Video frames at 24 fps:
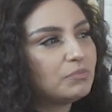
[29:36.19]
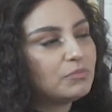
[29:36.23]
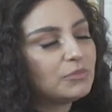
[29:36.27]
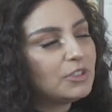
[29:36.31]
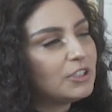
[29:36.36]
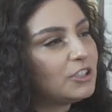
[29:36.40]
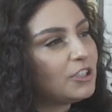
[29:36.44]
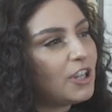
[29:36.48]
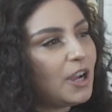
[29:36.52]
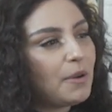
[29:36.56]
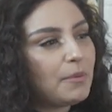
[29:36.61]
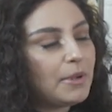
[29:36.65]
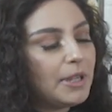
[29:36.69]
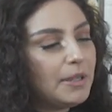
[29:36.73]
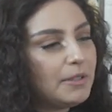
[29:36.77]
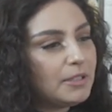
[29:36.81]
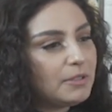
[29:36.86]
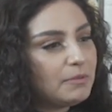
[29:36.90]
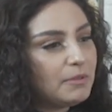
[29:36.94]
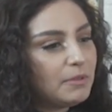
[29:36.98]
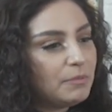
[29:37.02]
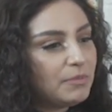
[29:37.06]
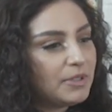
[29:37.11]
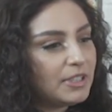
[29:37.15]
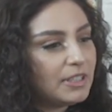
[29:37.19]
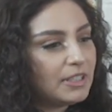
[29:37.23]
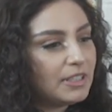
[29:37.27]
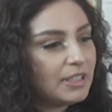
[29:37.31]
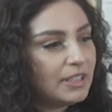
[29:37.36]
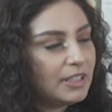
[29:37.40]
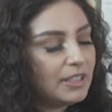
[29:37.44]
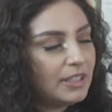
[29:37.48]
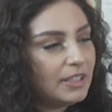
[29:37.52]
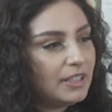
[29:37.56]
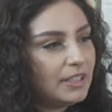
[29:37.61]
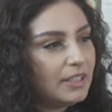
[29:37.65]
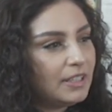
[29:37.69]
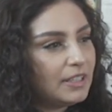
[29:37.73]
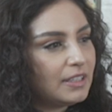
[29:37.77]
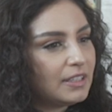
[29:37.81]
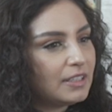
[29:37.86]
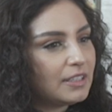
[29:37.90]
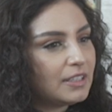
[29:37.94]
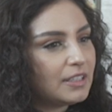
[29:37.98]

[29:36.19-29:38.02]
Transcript: the job keeps me busy.